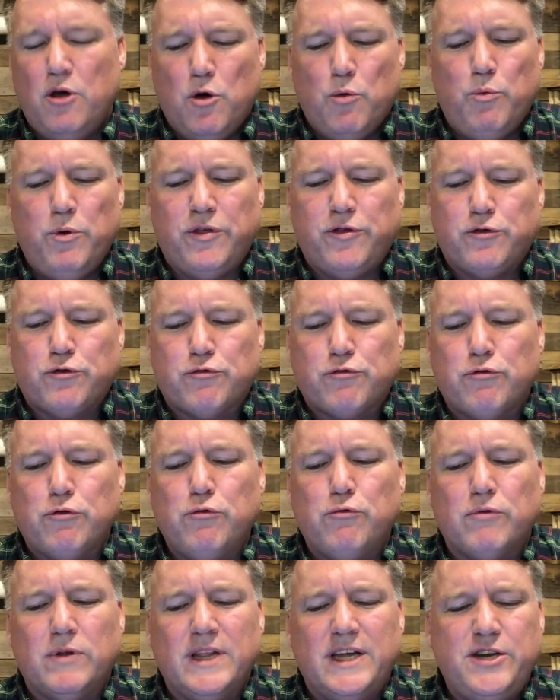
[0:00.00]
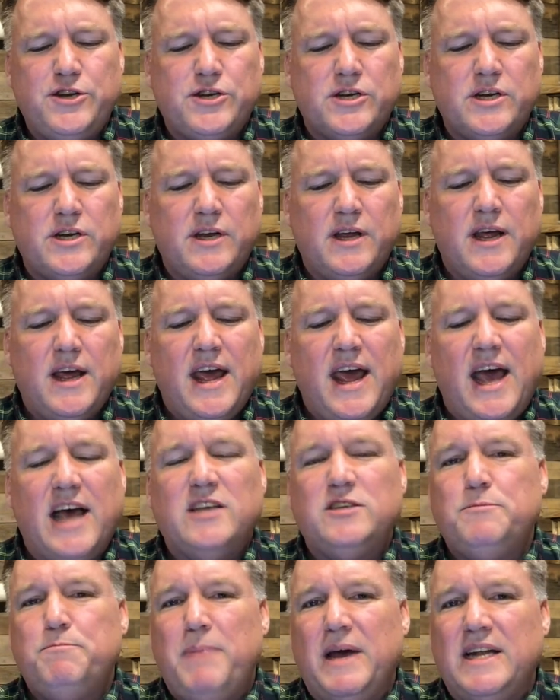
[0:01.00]
with true religion
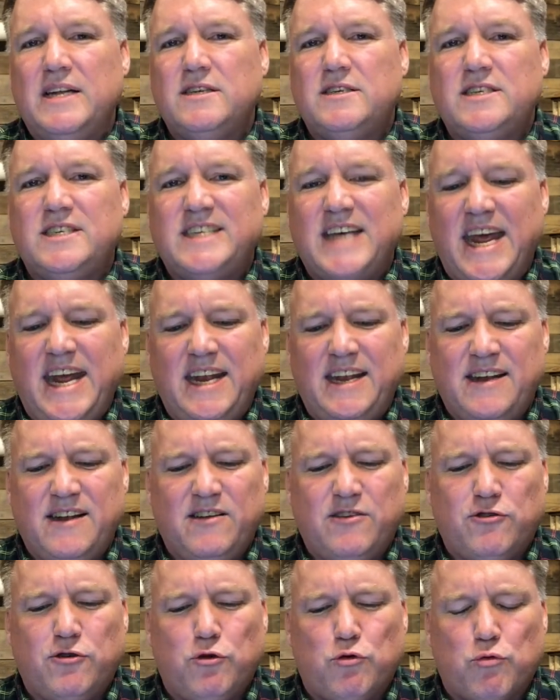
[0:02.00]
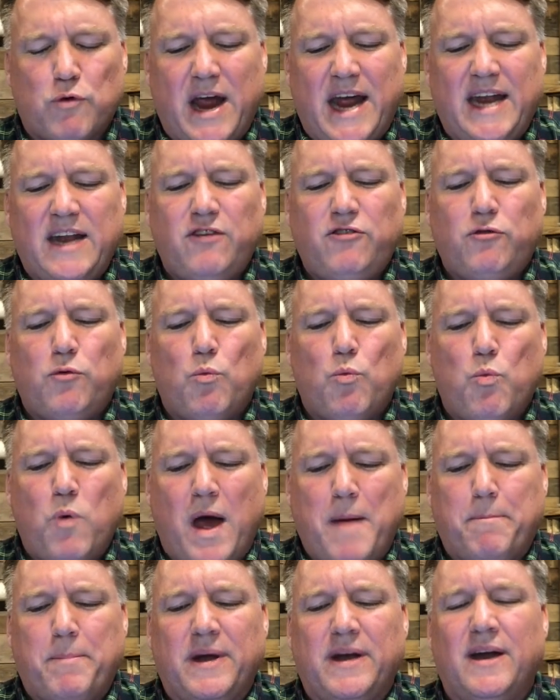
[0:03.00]
has been Satan's greatest
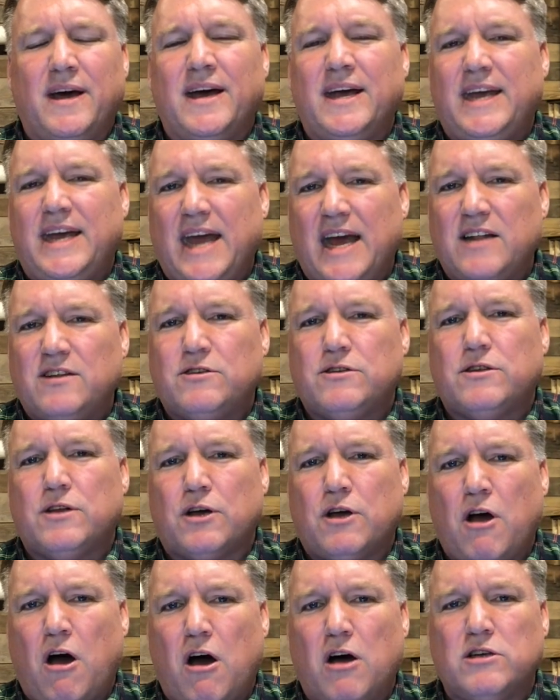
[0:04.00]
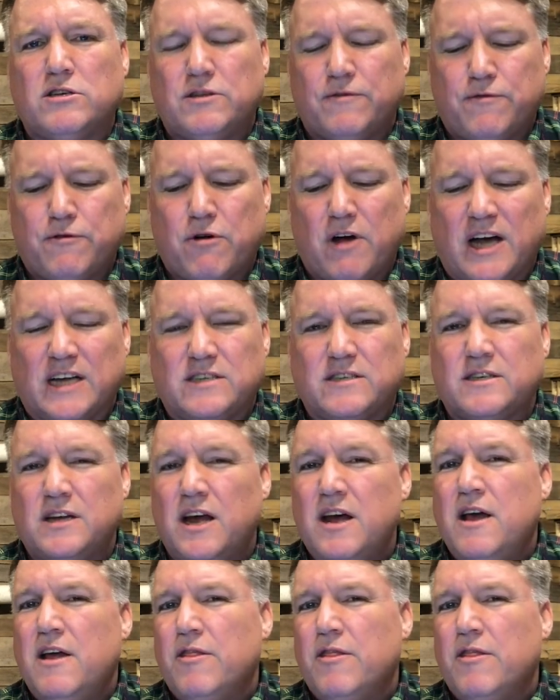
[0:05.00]
weapon against the cause of Christ.